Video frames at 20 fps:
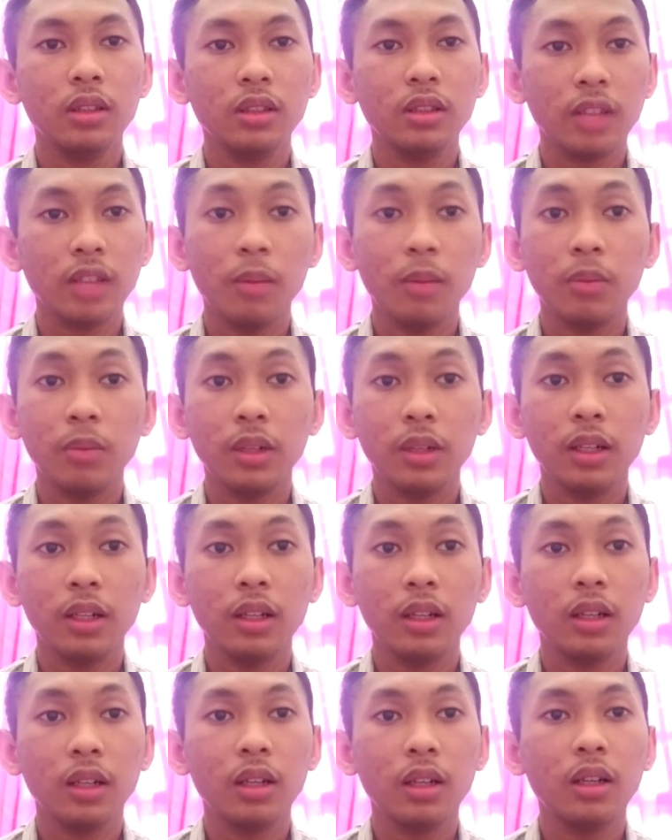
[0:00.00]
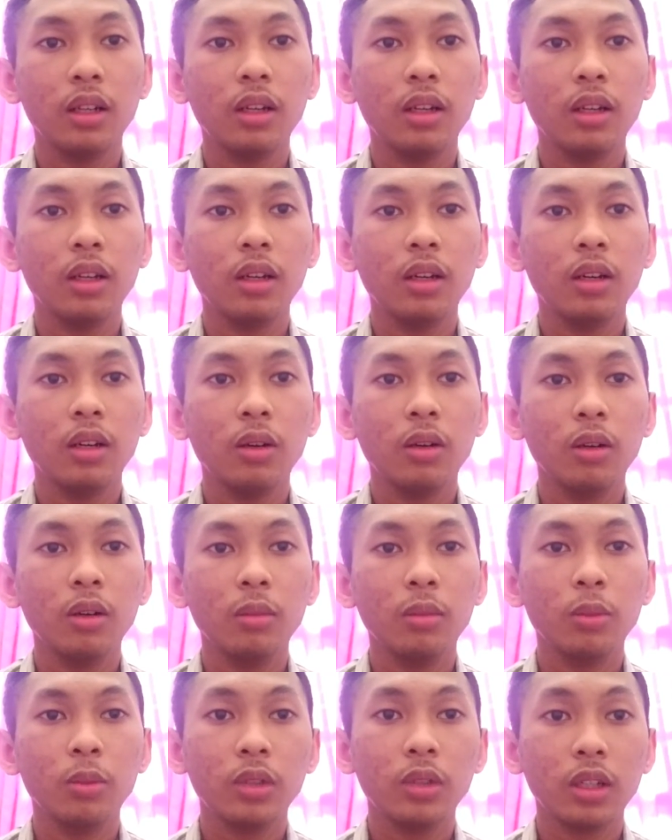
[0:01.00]
temple
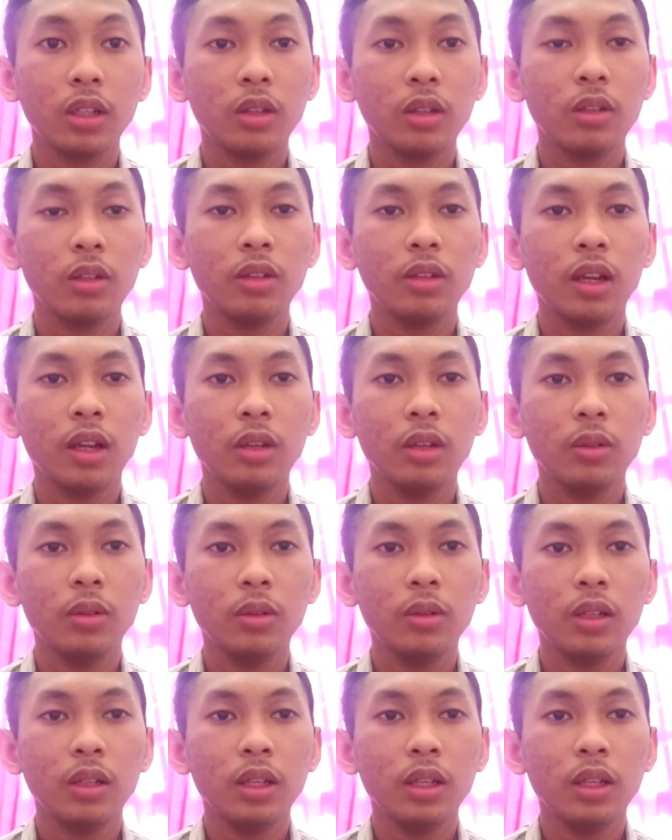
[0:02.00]
Pura Ulundanu